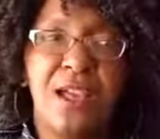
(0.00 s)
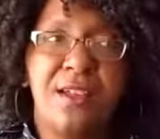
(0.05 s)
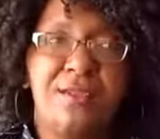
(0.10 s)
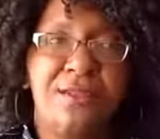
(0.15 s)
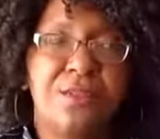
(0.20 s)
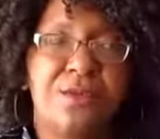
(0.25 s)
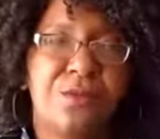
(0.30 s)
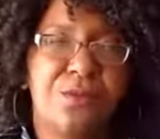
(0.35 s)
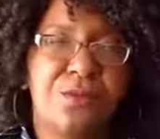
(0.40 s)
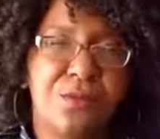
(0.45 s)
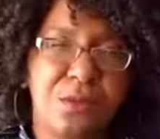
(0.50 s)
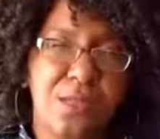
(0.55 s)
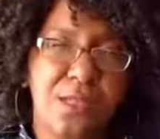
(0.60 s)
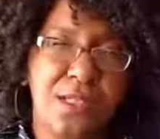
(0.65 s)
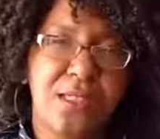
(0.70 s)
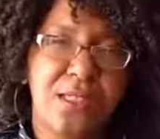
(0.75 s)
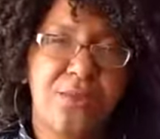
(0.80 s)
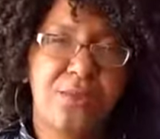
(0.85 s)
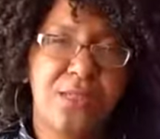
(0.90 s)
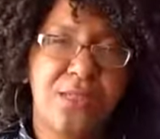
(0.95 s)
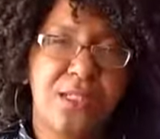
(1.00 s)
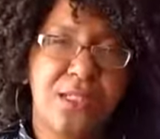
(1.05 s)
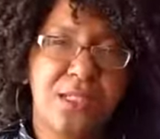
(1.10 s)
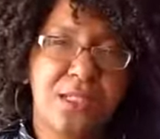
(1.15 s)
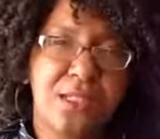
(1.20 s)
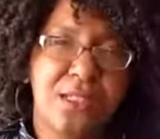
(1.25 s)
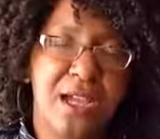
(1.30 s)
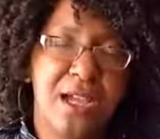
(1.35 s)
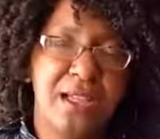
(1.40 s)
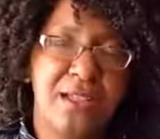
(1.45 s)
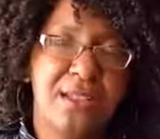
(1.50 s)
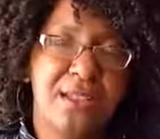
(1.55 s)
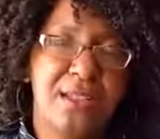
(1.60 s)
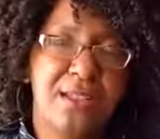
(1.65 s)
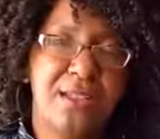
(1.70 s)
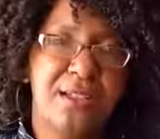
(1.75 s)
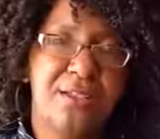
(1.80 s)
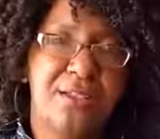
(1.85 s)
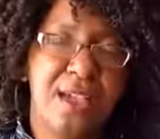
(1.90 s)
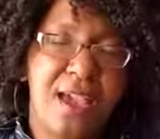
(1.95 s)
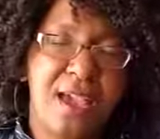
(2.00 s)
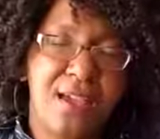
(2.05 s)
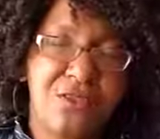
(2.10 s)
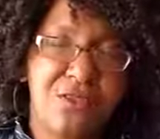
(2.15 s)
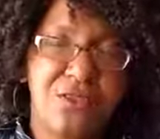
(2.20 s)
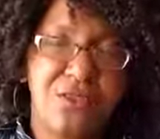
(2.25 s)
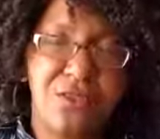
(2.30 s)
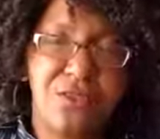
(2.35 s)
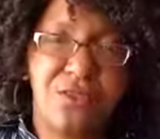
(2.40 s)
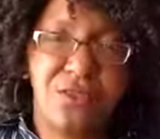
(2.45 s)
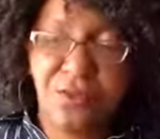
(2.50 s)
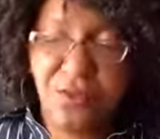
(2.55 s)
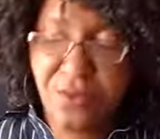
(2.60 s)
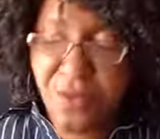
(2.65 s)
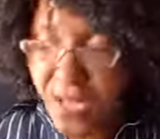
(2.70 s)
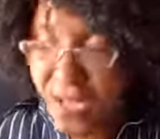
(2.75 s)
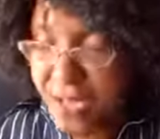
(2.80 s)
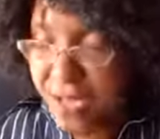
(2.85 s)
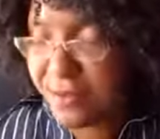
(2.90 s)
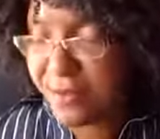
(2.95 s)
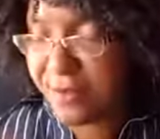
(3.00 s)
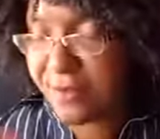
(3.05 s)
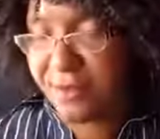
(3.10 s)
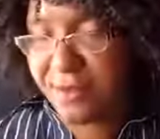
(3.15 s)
It's a really, really good idea to actually do that,